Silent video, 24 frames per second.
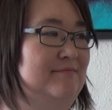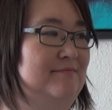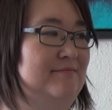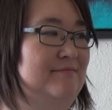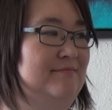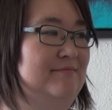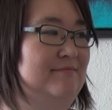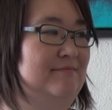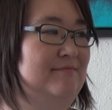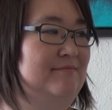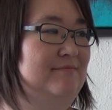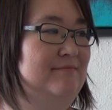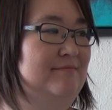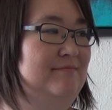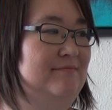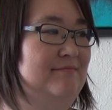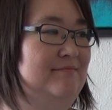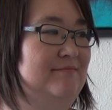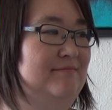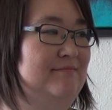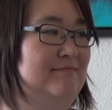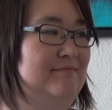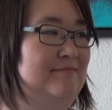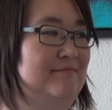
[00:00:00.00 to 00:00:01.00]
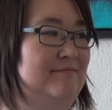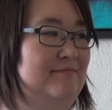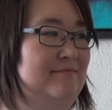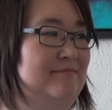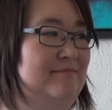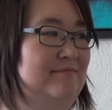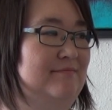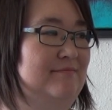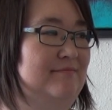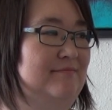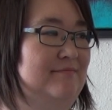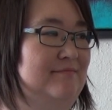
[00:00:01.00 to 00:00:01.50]

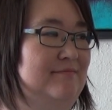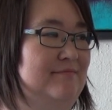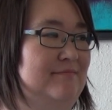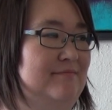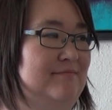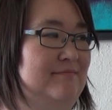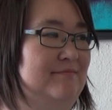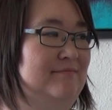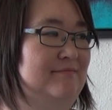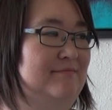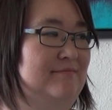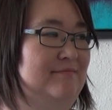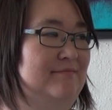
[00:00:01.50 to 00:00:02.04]
(not speaking)